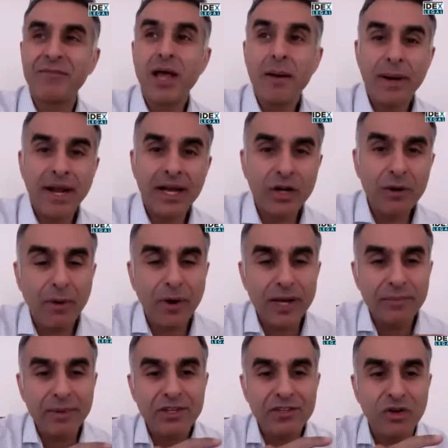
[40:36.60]
But a good point,
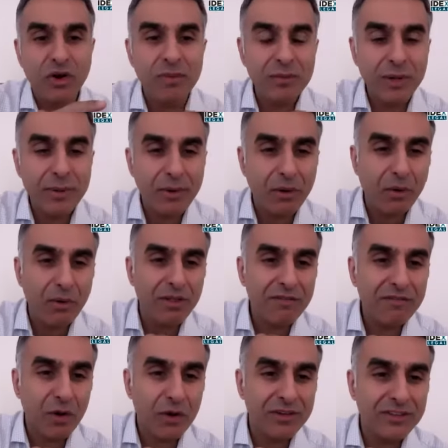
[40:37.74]
because normally we put all the
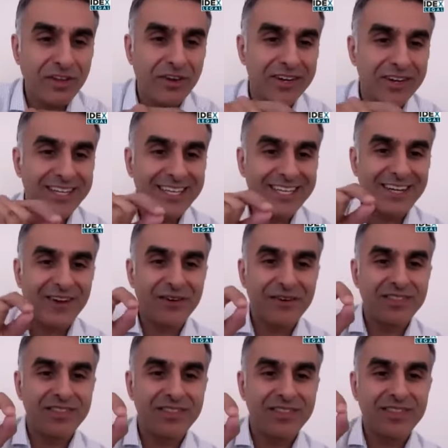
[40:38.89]
focus on,
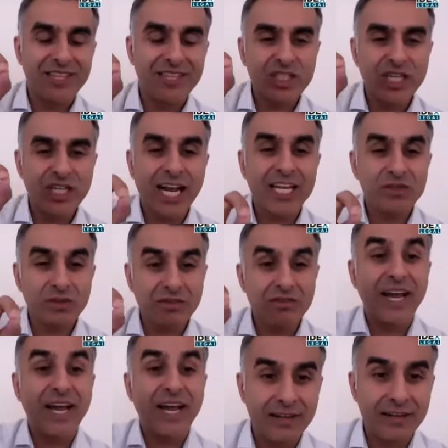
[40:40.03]
the challenge with the
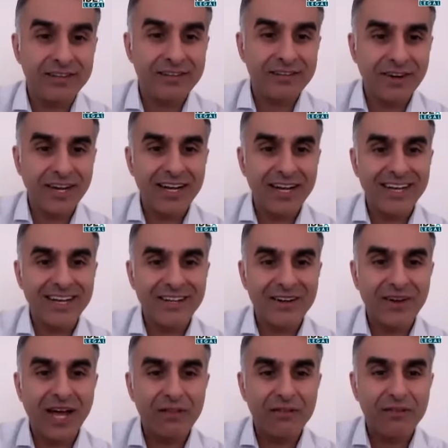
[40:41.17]
vendor, right? And,
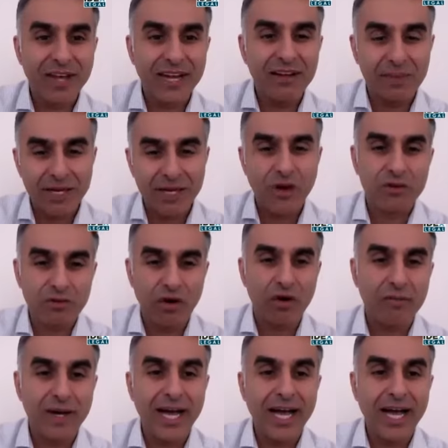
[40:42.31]
how the vendor bit goes
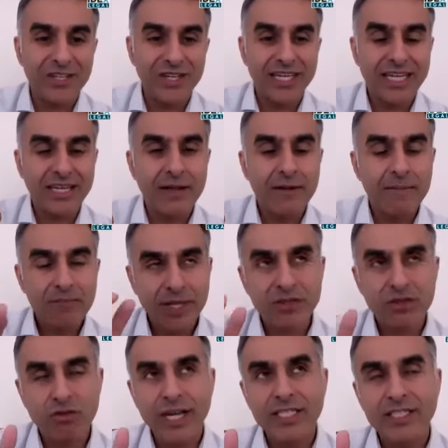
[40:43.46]
wrong. But actually, it's
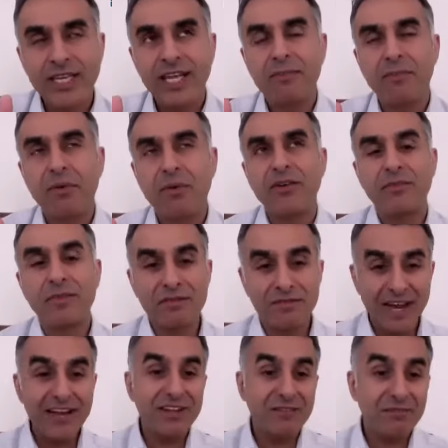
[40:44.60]
great to hear the point from the
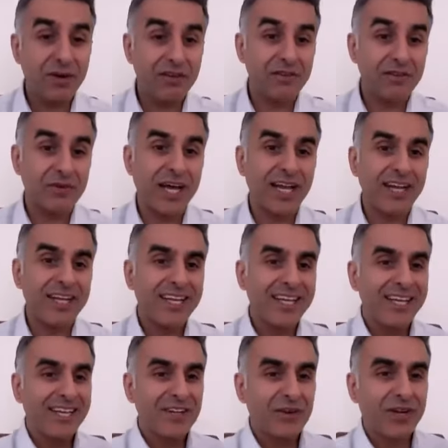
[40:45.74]
vendor's point of view that,
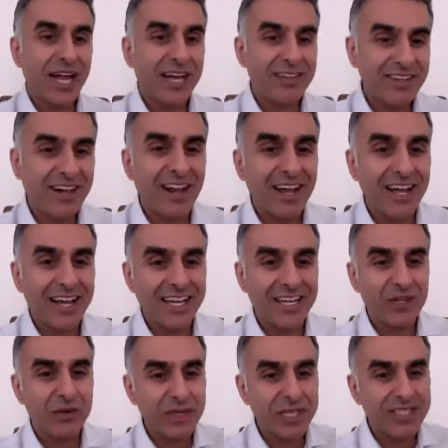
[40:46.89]
look, as a client, you
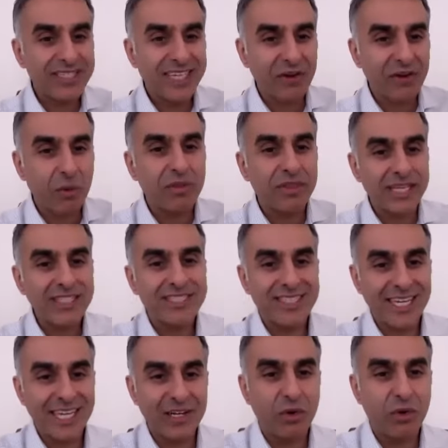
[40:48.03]
need to get all this
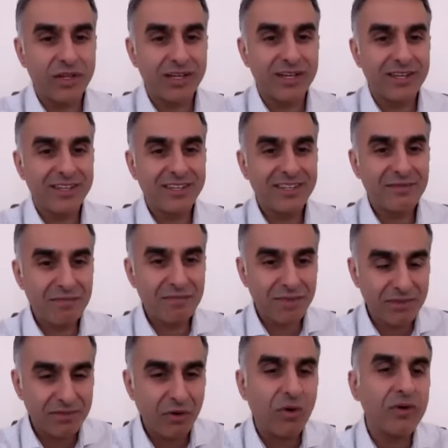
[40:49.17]
in order
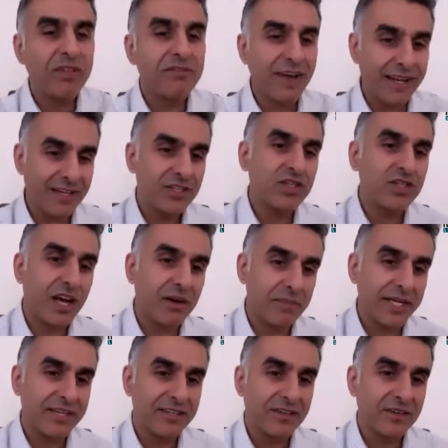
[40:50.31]
before the vendor should come
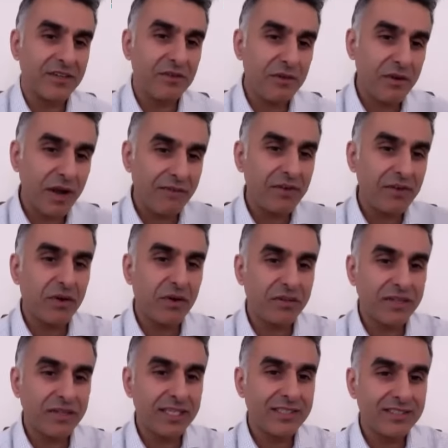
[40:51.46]
in. Because if you haven't got
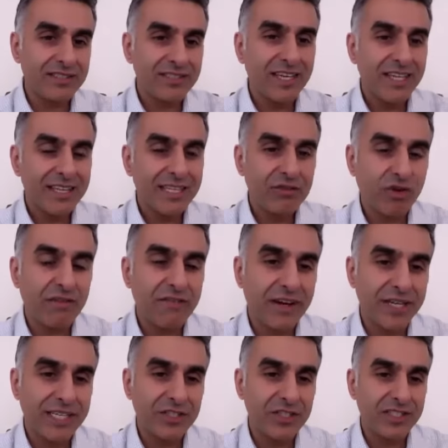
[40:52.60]
these strong
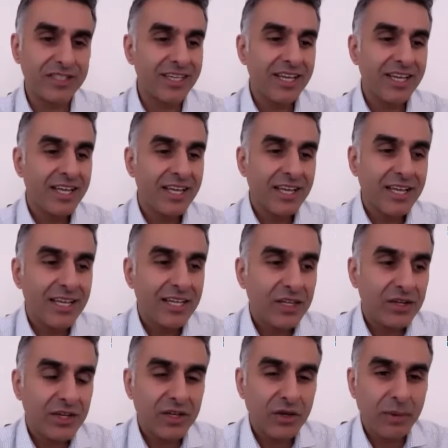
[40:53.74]
foundations,
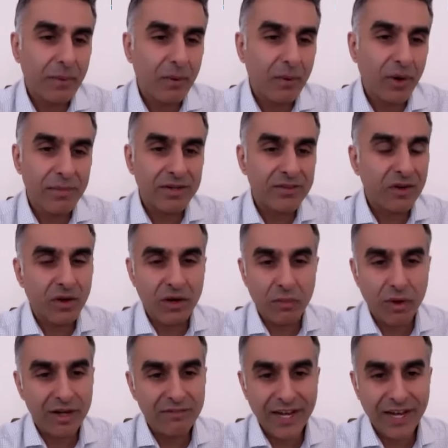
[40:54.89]
your deployment is not going to
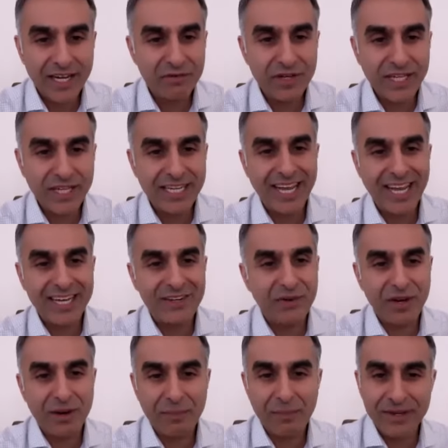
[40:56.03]
work effectively, and you're
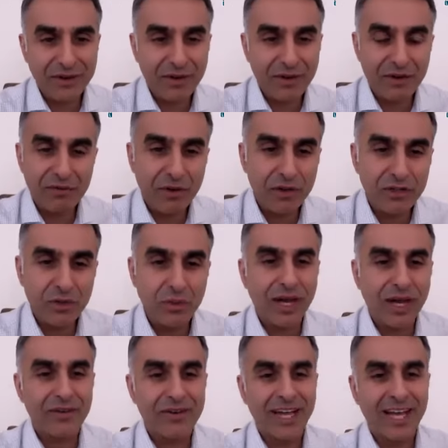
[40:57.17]
going to throw the tool
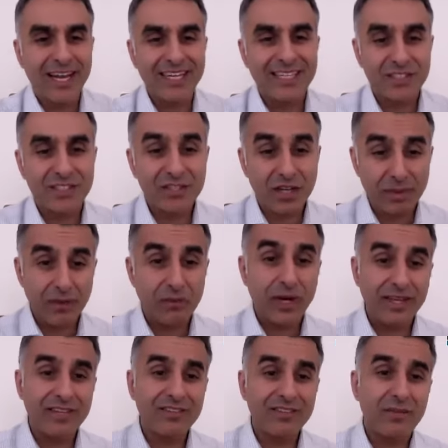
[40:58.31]
out, and it's just going to be
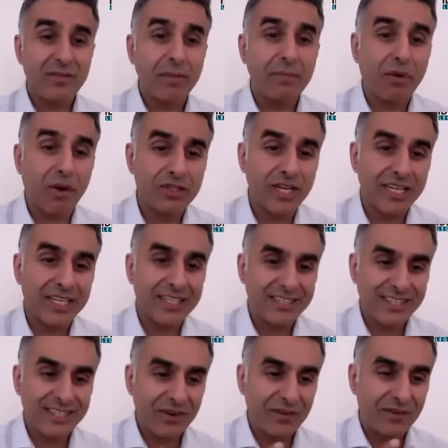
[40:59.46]
it's going to be a project,
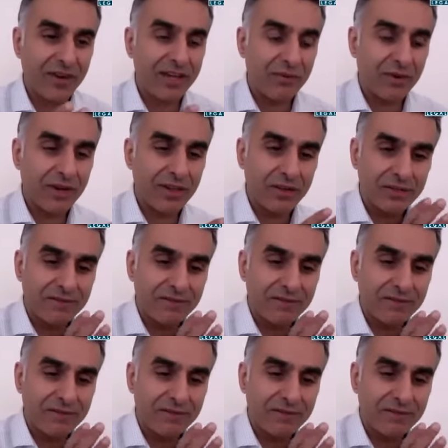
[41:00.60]
like one of those